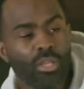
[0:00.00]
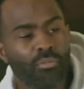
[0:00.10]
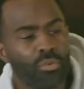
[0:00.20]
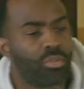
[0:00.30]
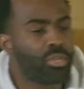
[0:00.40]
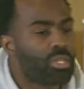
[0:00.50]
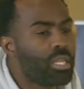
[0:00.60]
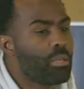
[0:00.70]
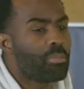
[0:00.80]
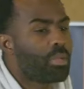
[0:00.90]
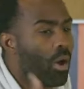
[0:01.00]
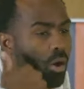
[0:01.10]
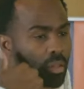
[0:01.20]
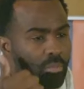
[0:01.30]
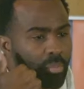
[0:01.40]
If you just keep
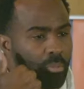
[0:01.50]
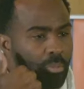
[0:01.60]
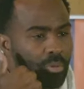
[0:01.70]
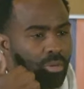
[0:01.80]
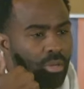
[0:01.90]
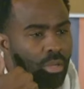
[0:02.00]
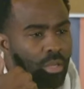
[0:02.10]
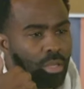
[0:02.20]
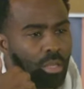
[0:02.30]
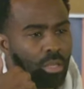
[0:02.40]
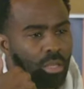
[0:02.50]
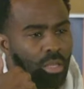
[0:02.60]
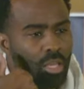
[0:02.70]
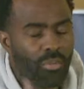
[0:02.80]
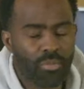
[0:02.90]
calling people,
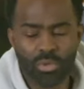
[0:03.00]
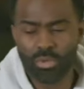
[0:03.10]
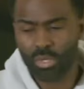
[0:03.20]
if you